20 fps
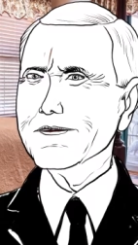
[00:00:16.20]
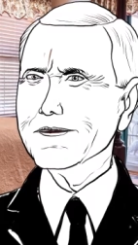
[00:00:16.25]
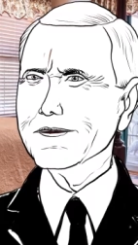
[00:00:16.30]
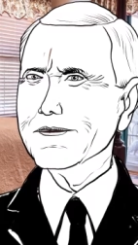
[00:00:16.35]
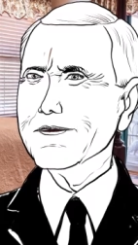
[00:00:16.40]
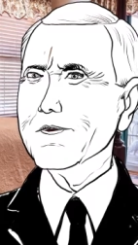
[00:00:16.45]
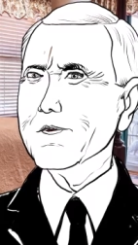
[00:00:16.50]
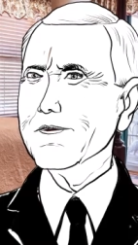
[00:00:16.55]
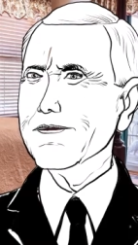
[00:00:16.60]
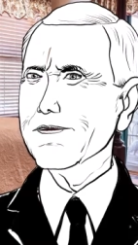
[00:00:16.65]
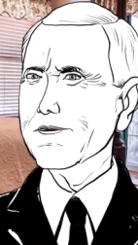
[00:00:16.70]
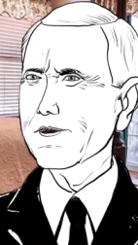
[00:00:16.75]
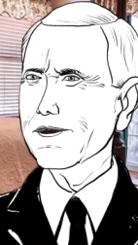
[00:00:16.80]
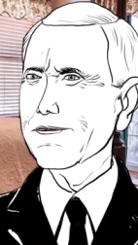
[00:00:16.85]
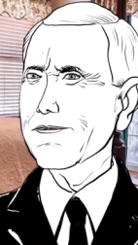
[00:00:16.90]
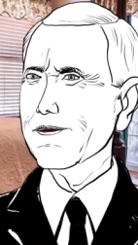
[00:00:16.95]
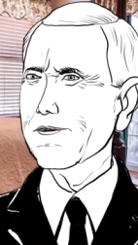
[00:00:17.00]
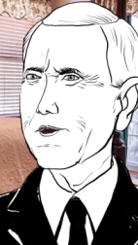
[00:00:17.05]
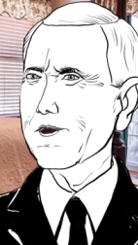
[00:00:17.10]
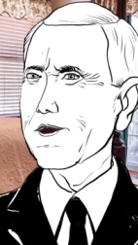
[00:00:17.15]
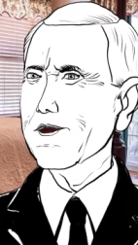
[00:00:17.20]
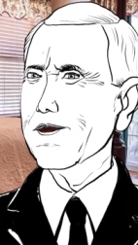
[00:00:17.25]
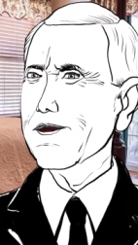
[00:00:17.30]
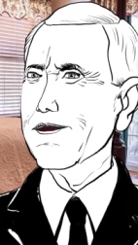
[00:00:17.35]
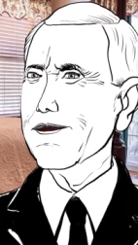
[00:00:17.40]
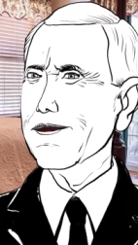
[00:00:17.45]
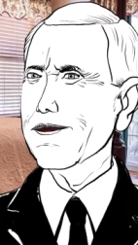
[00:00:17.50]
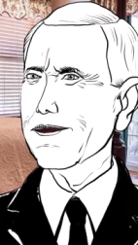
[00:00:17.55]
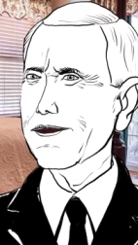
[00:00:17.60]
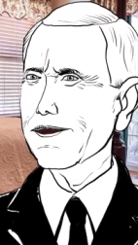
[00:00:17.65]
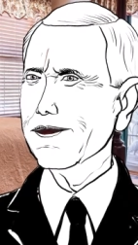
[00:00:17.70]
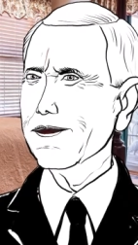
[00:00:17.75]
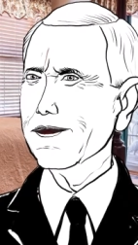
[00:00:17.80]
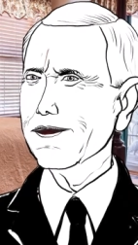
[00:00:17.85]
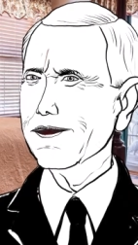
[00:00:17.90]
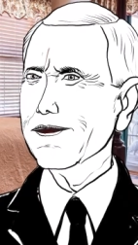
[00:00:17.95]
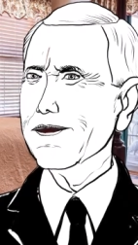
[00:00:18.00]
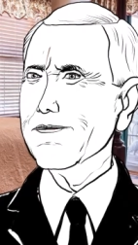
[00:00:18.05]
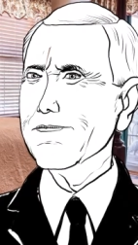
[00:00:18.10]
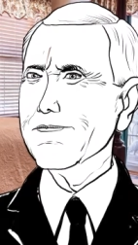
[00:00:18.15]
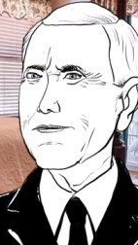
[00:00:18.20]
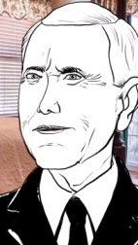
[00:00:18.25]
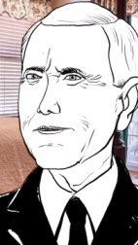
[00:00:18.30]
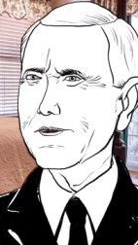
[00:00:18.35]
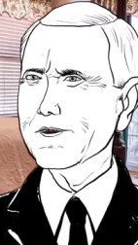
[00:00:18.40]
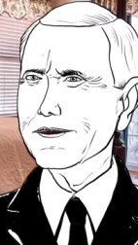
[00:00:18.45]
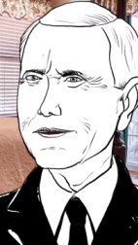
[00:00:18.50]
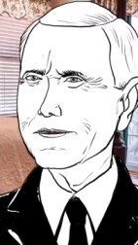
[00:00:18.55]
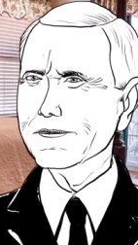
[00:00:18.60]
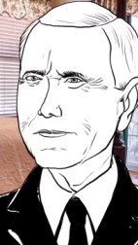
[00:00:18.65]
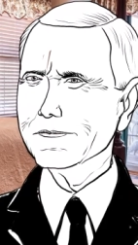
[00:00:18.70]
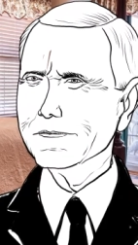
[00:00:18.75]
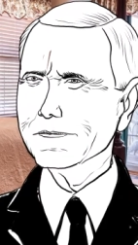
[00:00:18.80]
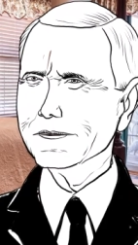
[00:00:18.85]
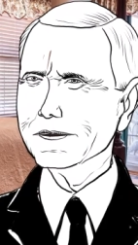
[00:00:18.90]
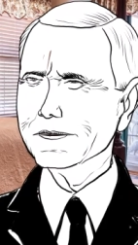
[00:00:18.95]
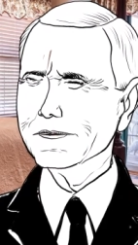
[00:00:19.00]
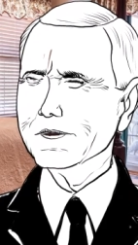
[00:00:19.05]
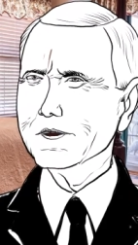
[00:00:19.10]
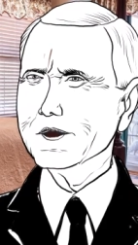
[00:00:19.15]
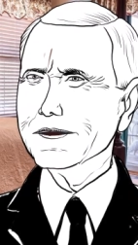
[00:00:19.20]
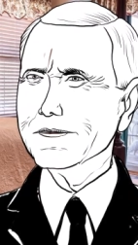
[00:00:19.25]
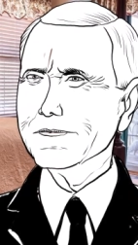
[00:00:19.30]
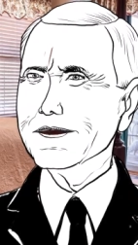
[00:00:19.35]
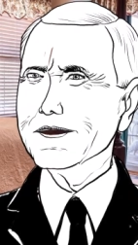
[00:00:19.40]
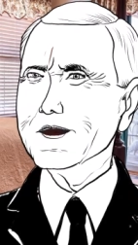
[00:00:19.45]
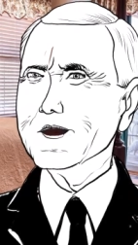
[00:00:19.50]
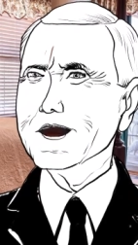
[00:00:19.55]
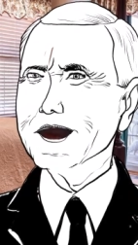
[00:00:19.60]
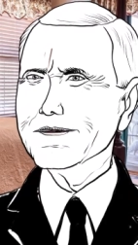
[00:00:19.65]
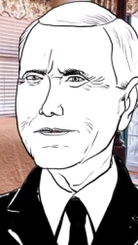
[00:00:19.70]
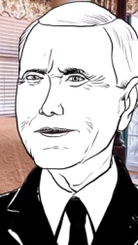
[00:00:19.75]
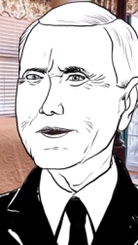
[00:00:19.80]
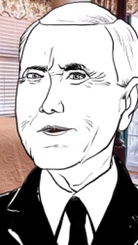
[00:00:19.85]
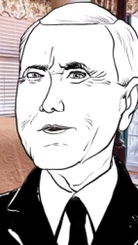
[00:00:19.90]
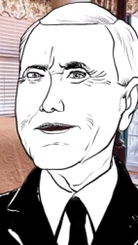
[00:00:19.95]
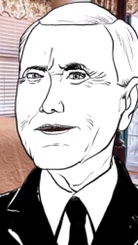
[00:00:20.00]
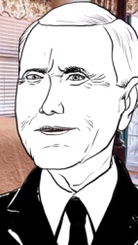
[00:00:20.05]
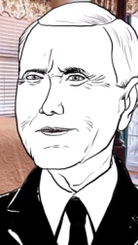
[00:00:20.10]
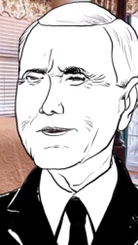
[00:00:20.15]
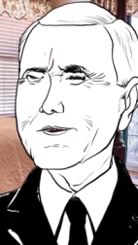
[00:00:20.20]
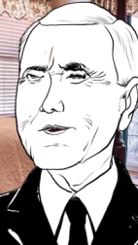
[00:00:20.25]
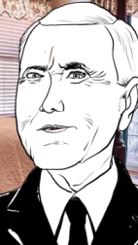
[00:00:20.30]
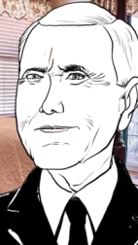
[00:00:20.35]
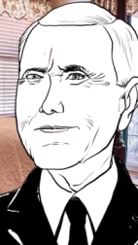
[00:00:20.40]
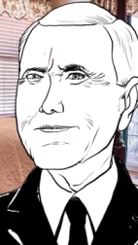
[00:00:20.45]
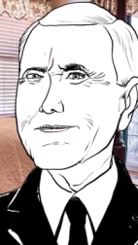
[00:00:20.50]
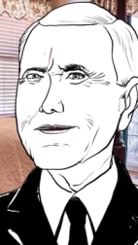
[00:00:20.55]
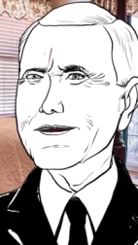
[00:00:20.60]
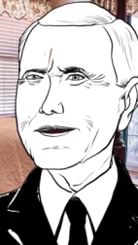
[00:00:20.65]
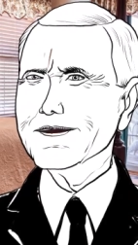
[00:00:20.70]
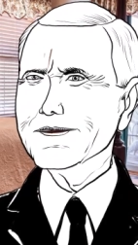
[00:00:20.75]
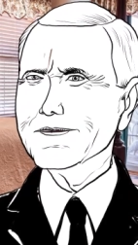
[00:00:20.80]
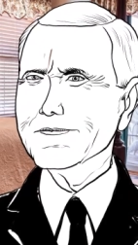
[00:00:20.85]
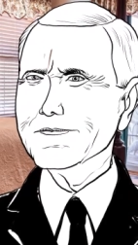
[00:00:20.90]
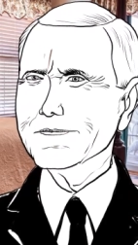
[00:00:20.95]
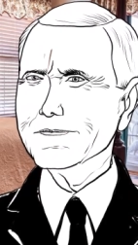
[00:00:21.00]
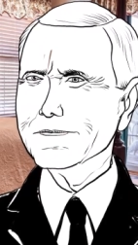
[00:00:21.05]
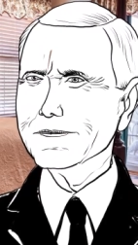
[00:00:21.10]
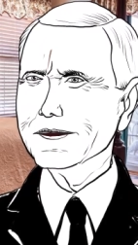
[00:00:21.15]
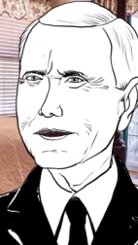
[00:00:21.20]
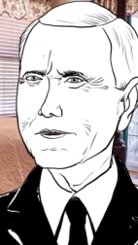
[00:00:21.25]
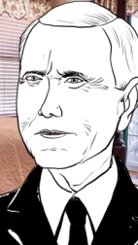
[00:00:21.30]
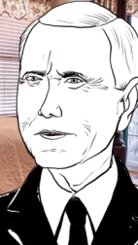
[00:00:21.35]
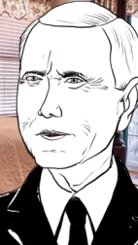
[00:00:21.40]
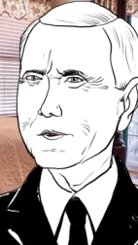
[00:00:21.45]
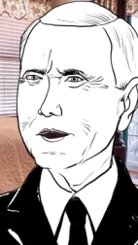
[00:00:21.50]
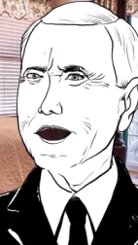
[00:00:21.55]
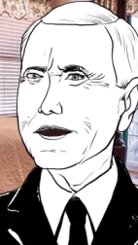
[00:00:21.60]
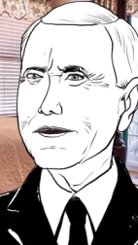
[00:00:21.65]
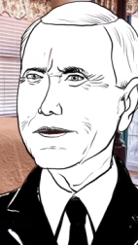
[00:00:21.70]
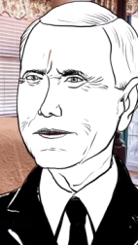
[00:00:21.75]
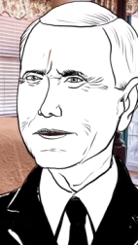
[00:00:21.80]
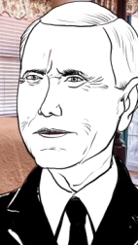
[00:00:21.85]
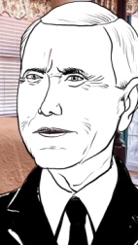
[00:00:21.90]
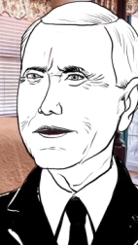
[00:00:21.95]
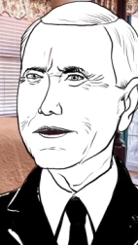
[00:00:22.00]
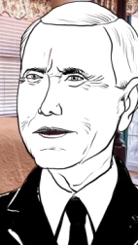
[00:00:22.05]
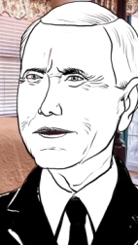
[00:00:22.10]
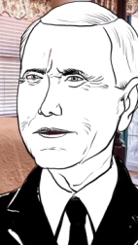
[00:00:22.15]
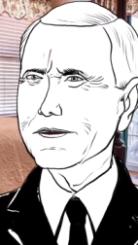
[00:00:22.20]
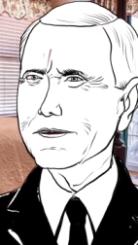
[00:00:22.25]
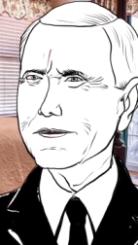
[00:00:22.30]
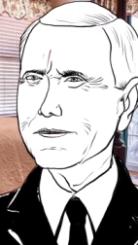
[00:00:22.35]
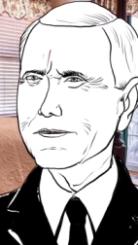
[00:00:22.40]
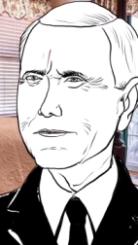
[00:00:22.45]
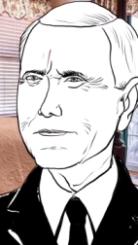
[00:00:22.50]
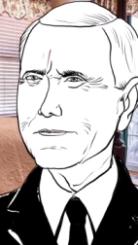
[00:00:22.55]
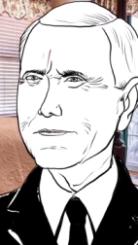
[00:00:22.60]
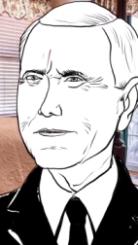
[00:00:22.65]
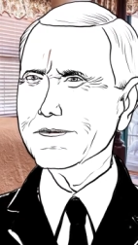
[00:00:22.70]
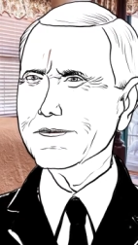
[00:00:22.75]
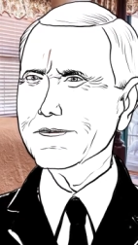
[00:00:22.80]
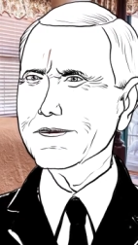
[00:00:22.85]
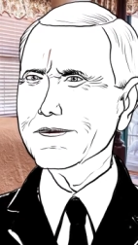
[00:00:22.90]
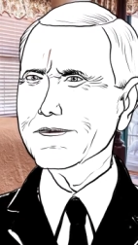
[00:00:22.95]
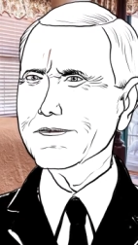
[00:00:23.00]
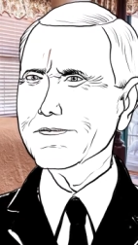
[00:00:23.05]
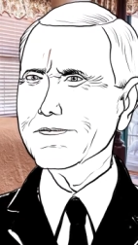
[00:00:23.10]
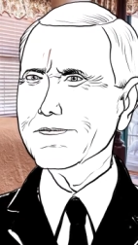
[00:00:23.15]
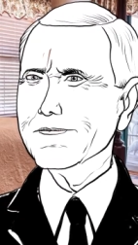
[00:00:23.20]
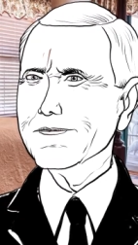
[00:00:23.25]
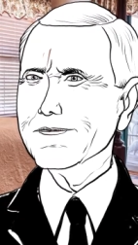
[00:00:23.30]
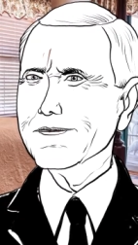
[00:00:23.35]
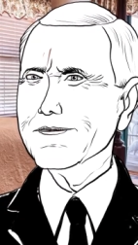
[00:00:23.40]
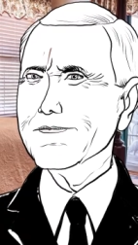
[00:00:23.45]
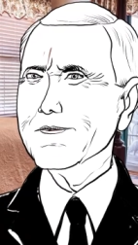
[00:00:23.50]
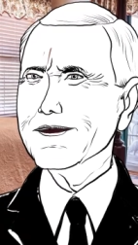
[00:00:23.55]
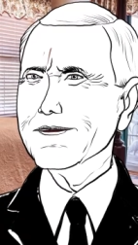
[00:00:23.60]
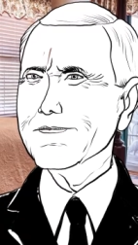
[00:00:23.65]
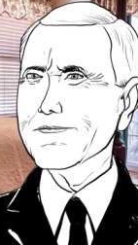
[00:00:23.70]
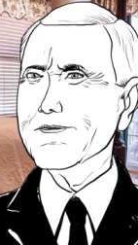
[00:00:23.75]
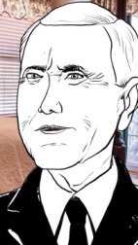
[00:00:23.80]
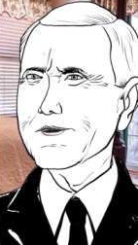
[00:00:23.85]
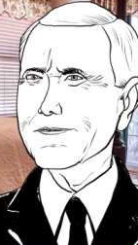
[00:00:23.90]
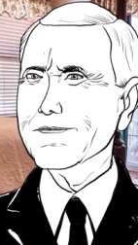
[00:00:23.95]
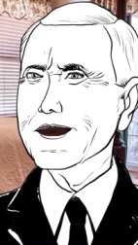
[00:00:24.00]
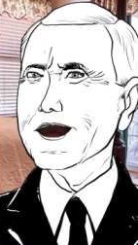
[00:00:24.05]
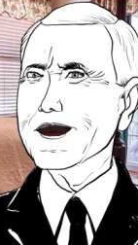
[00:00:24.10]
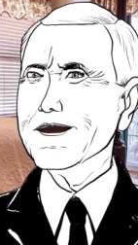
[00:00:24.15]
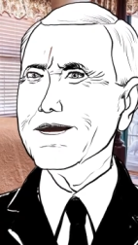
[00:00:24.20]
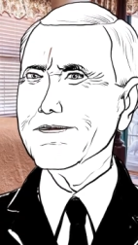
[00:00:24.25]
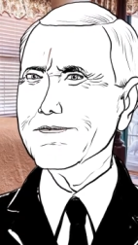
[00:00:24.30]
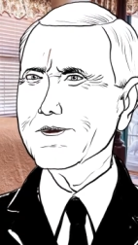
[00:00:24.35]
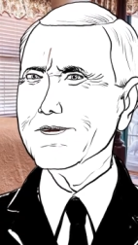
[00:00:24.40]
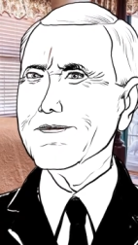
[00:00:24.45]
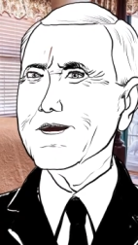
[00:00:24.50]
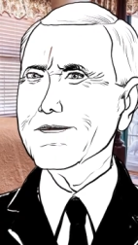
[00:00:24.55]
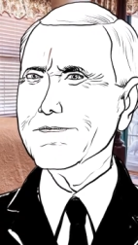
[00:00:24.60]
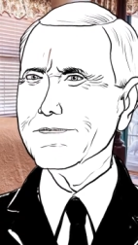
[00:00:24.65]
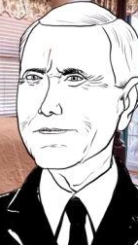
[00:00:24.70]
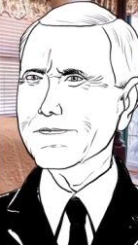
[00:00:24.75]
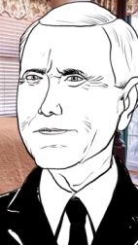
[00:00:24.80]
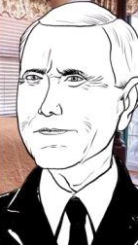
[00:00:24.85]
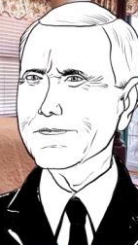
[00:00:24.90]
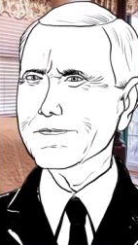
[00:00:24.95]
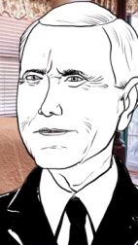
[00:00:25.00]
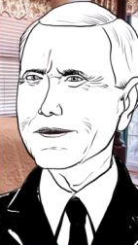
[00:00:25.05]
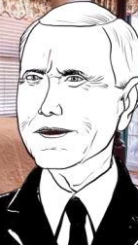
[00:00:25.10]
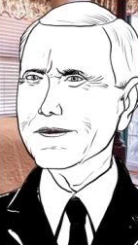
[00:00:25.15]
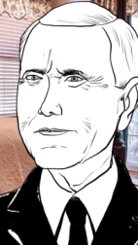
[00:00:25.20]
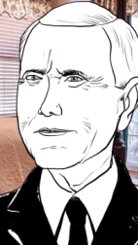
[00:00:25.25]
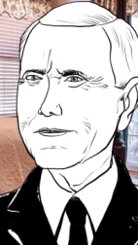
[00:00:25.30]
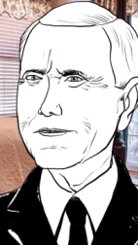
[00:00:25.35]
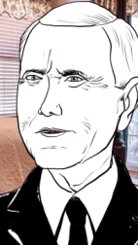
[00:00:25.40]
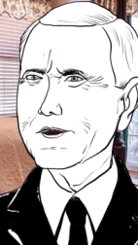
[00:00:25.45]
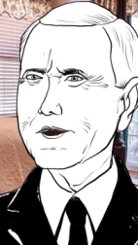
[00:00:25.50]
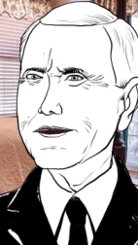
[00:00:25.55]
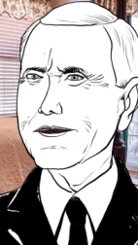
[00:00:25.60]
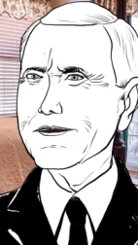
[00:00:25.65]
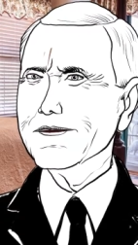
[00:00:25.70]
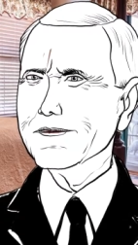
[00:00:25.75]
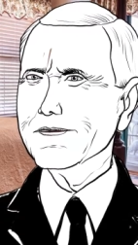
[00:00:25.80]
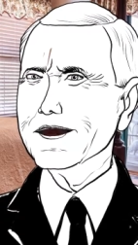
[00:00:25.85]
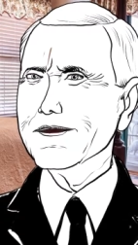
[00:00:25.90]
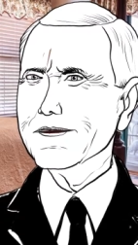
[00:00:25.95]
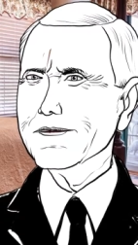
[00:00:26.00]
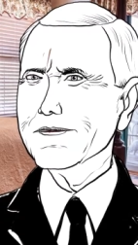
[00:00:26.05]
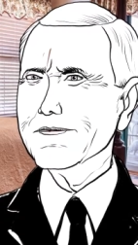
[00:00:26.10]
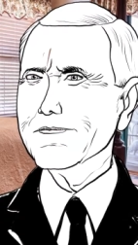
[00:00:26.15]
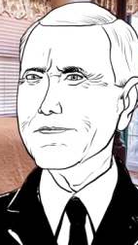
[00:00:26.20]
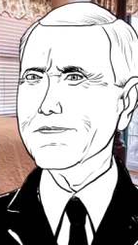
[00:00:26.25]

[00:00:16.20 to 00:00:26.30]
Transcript: the comments that she made on 60 Minutes accusing our great president, a great man like President Donald Trump, was accused of